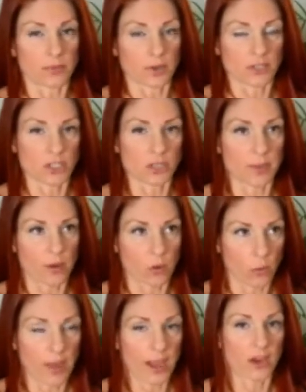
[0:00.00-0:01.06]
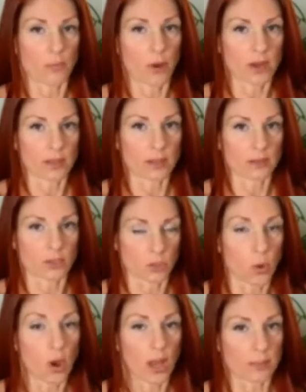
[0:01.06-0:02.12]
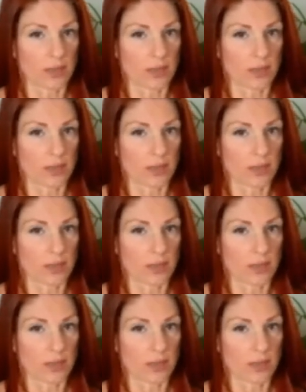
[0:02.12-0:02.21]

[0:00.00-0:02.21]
Touch the whole back of your body to the wall.